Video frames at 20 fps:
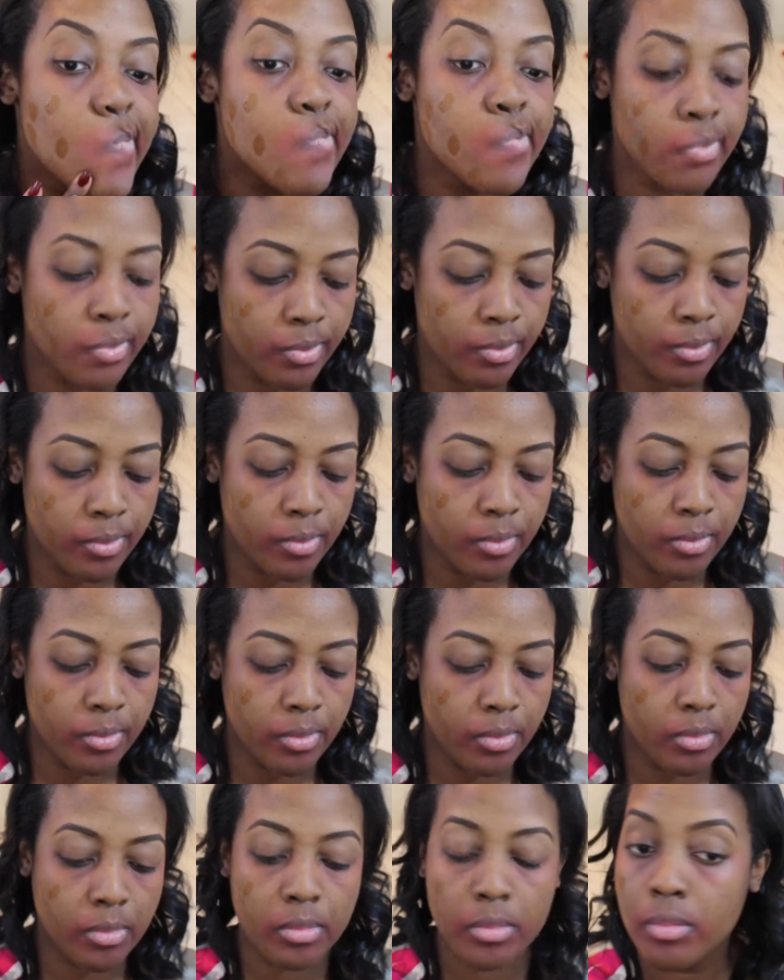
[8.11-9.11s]
my Maybelline
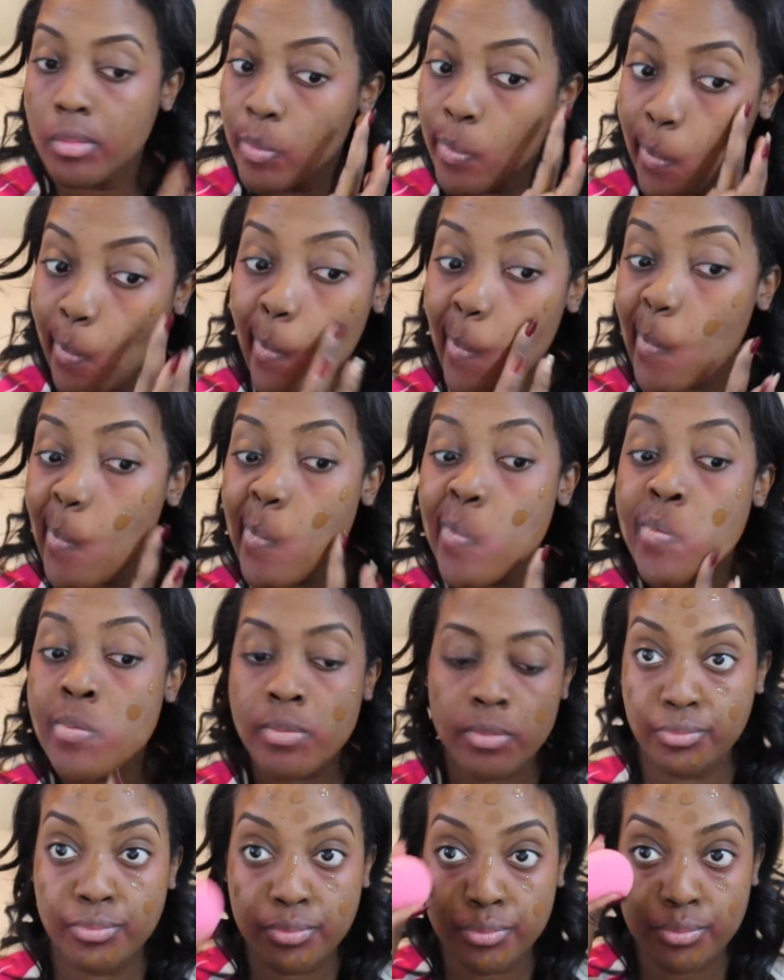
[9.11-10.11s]
Instant Age
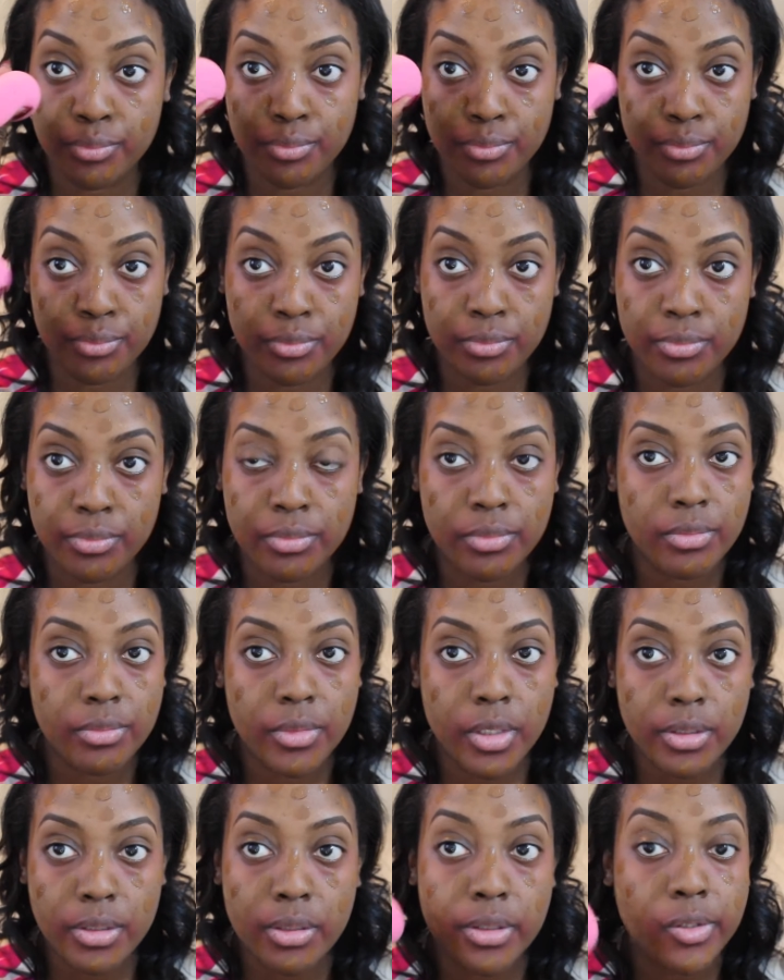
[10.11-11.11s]
Rewind Foundation in
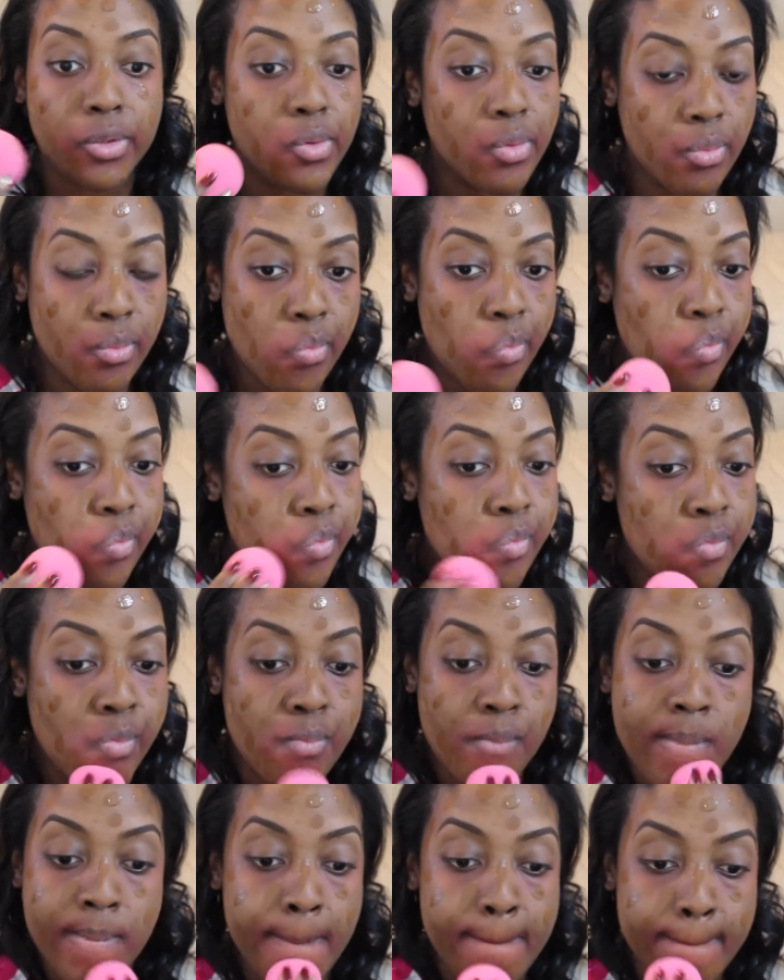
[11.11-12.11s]
360 Cocoa.
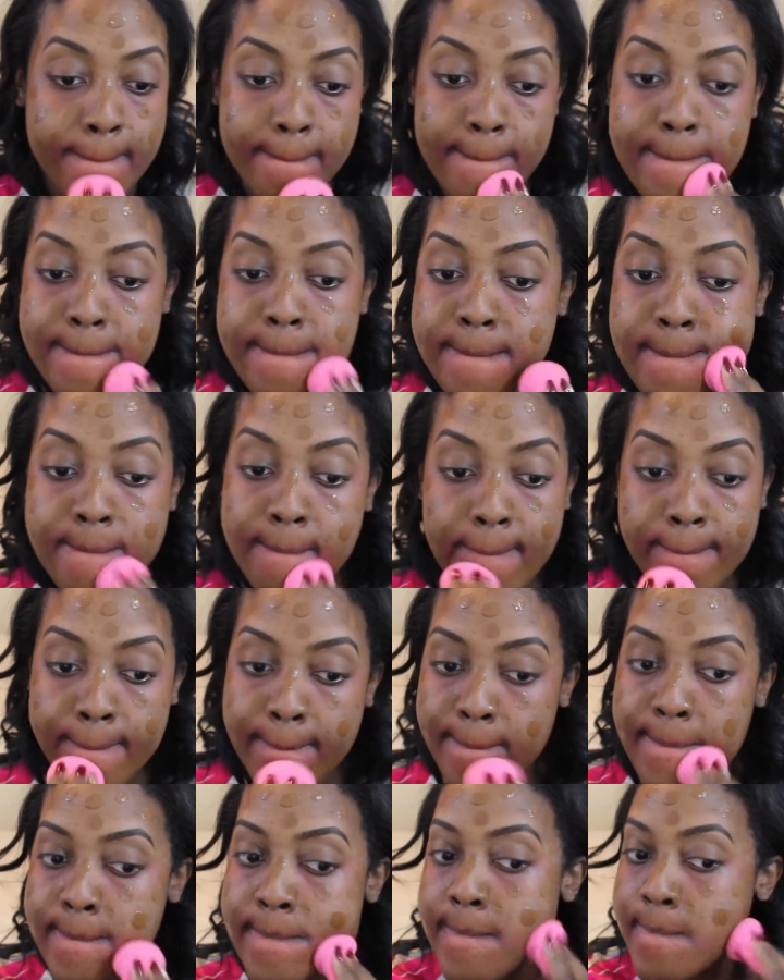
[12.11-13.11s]
And as you can
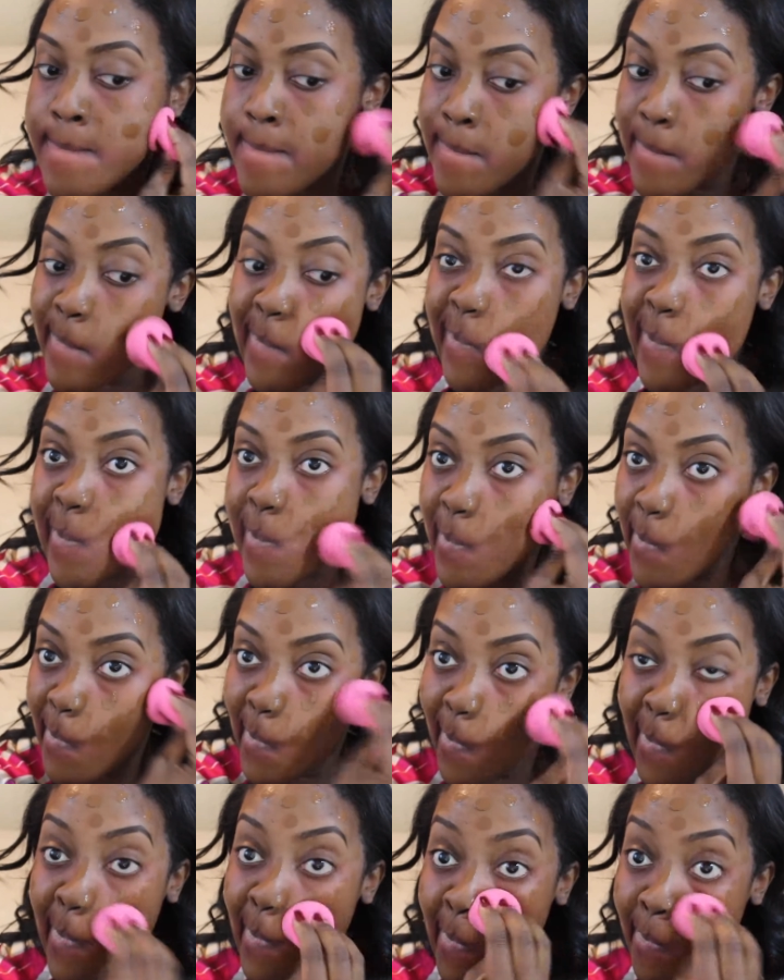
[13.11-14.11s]
see, I started off
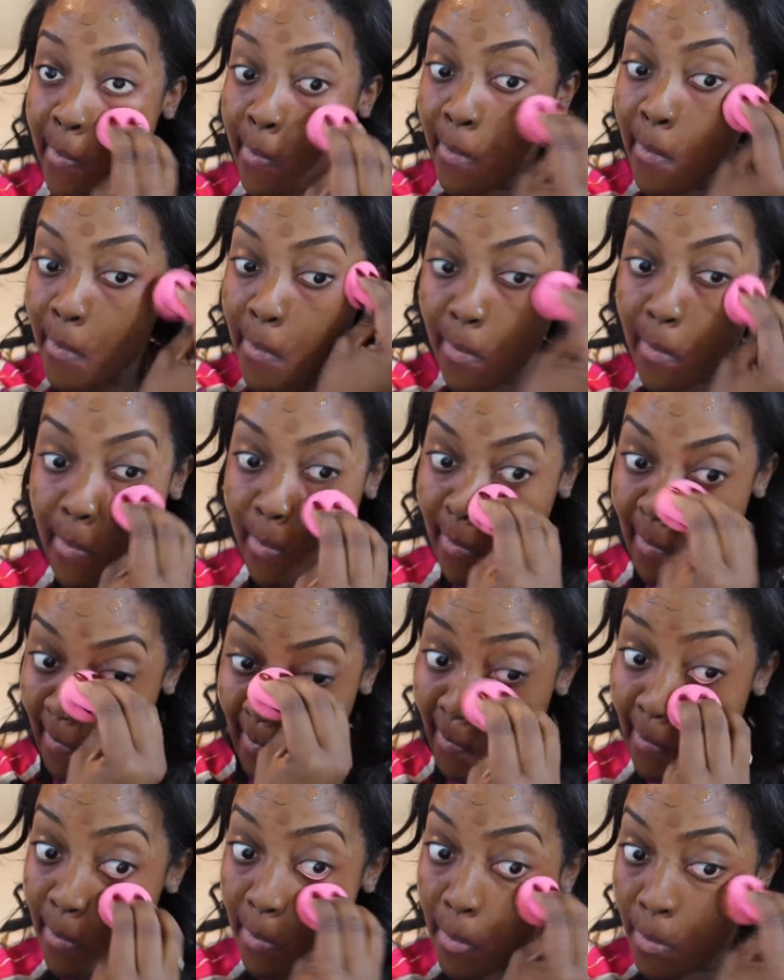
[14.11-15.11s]
with my brows
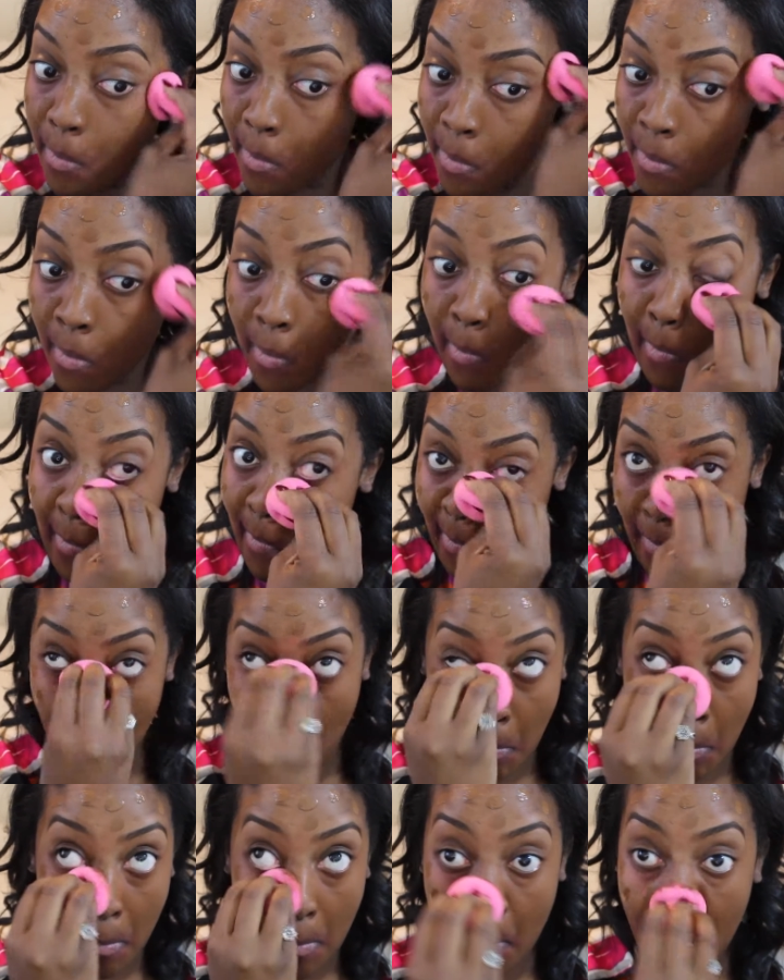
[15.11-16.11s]
done, face
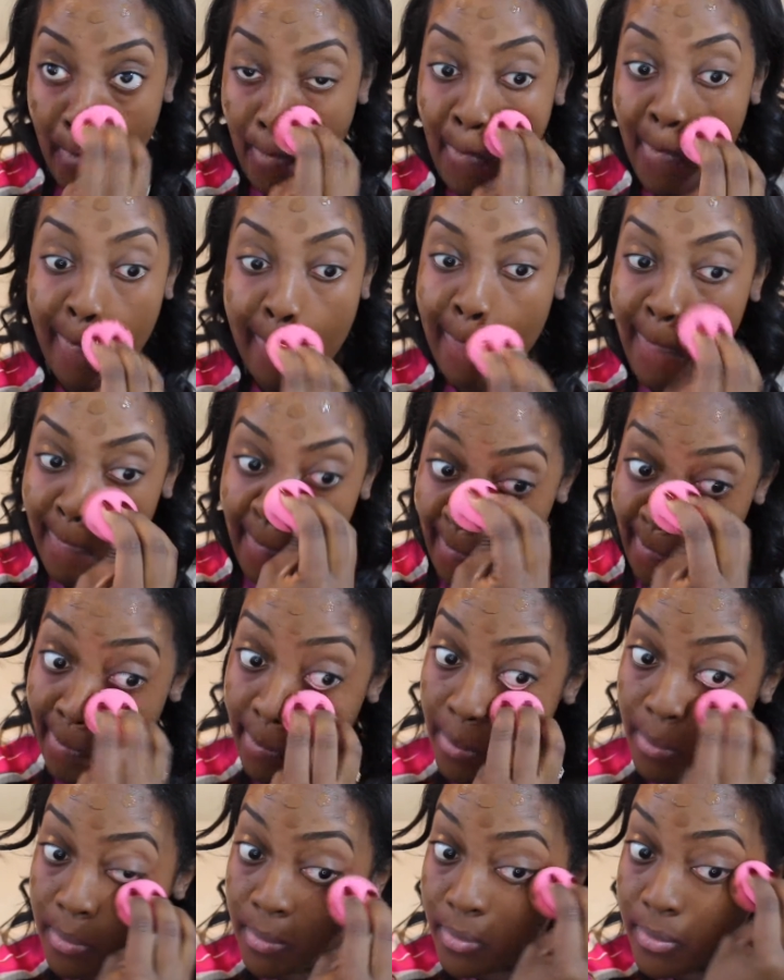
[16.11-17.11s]
primed, moisturized,
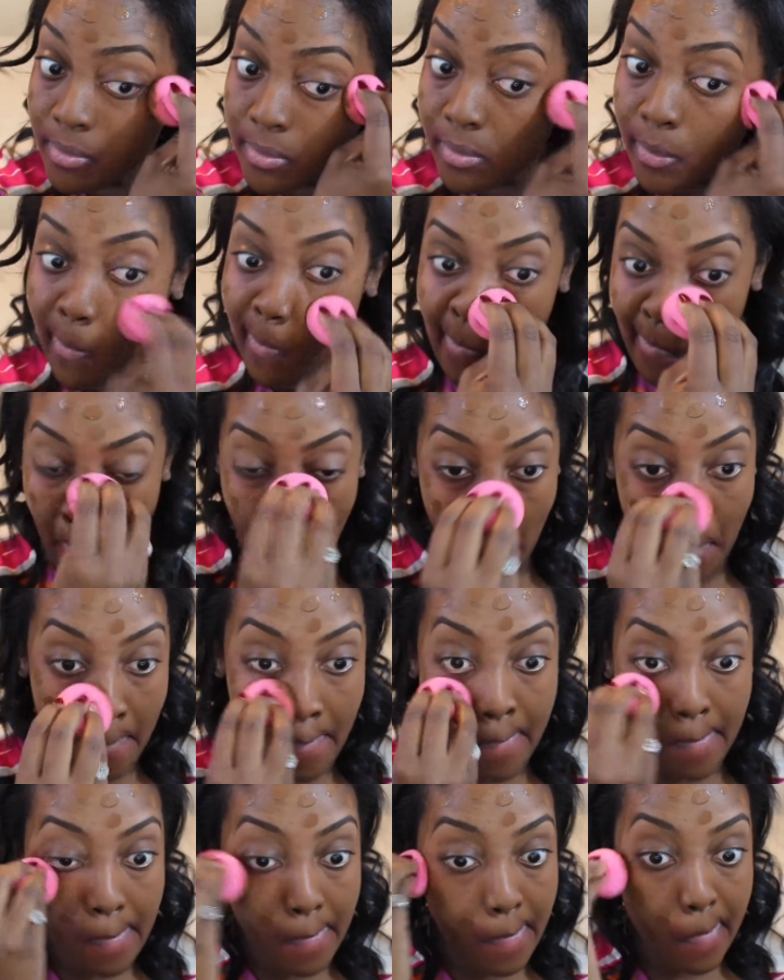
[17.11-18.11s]
and color corrected.
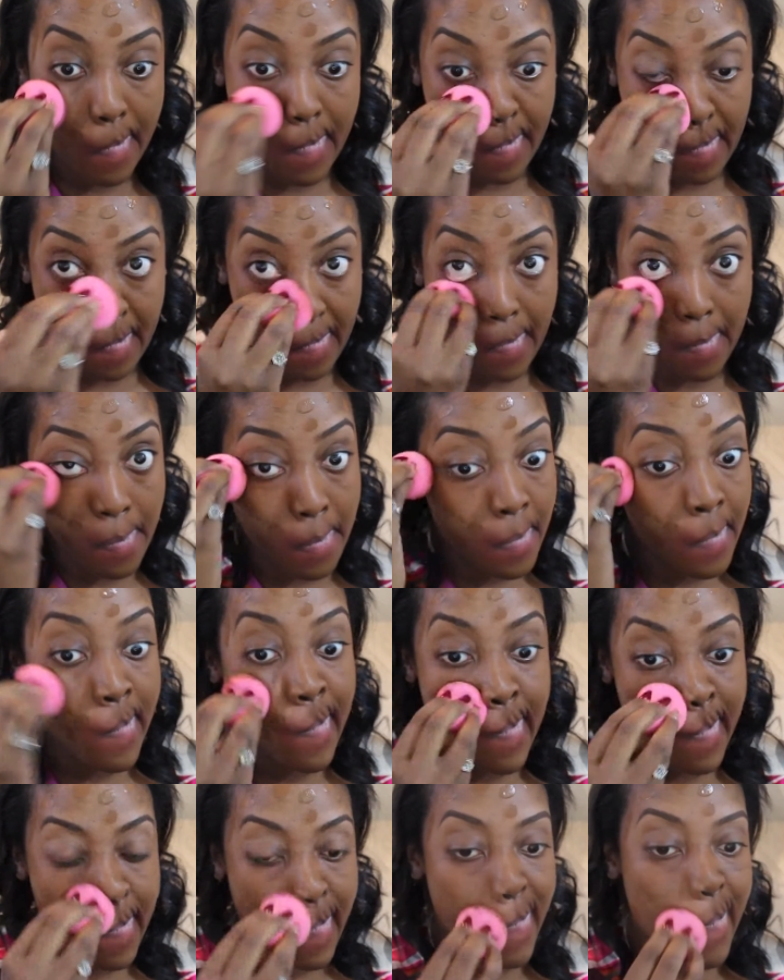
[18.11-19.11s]
And then I just went in
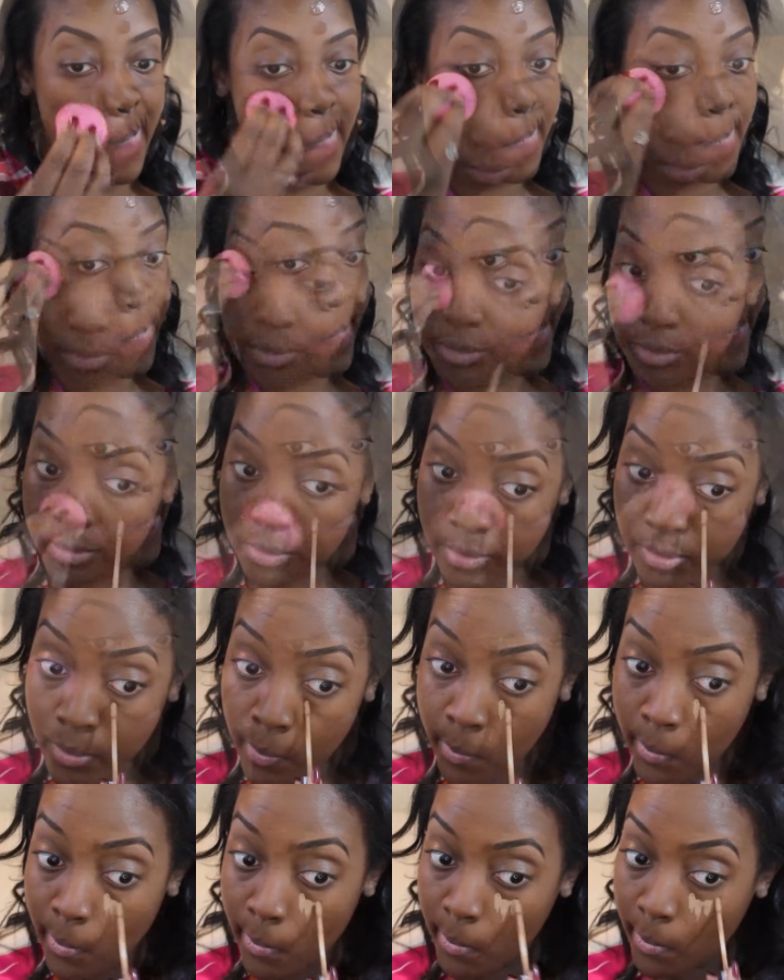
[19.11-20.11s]
with my beauty
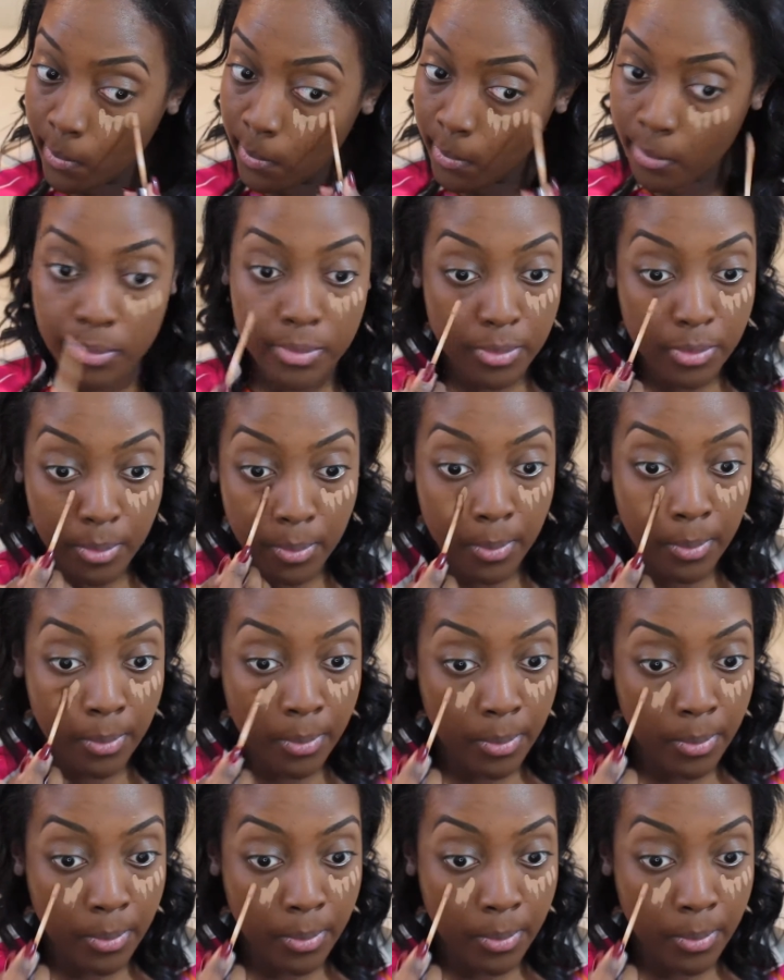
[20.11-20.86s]
blender to